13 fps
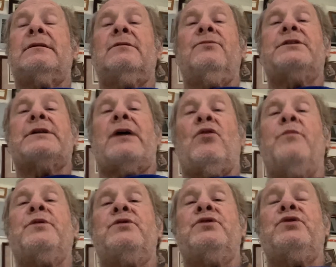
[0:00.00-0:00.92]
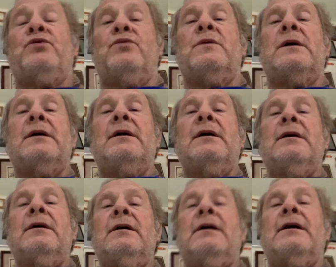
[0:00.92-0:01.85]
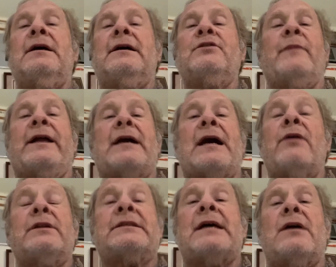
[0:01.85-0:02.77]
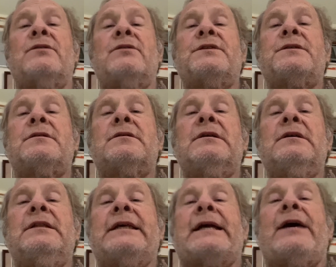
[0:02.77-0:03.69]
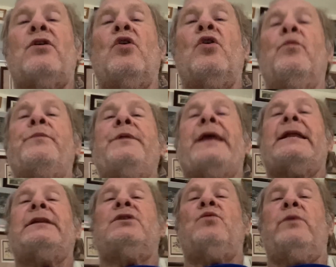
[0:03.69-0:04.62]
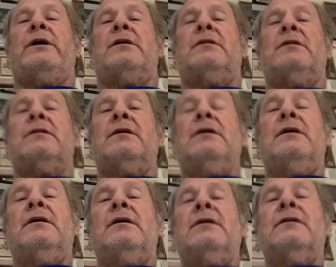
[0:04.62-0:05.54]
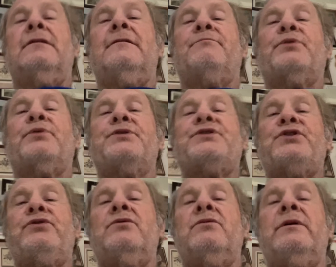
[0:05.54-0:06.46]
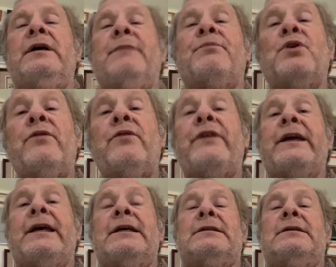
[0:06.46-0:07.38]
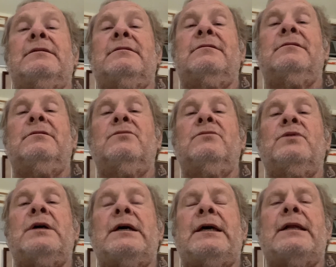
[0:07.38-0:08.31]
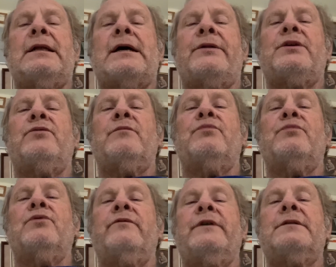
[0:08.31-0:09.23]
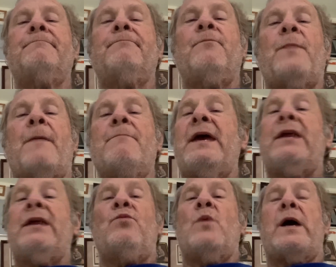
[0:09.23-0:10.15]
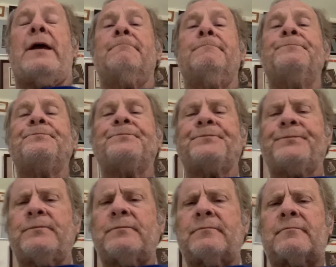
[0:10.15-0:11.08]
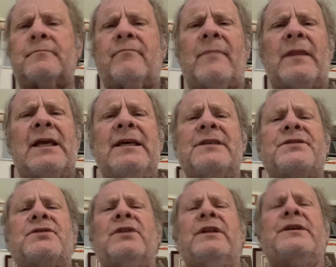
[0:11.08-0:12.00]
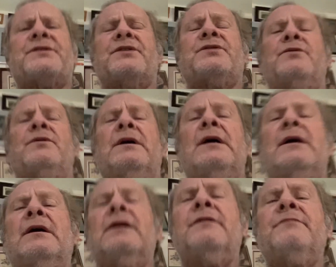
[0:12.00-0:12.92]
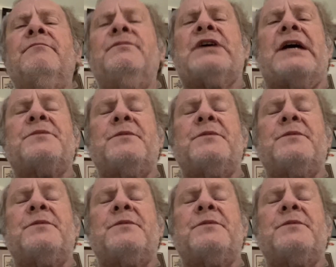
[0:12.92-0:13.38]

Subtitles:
which I hope you do, no matter how it sounds, then I hope that you will pursue improving it. Okay? And how do you improve it? The main way is to listen to jazz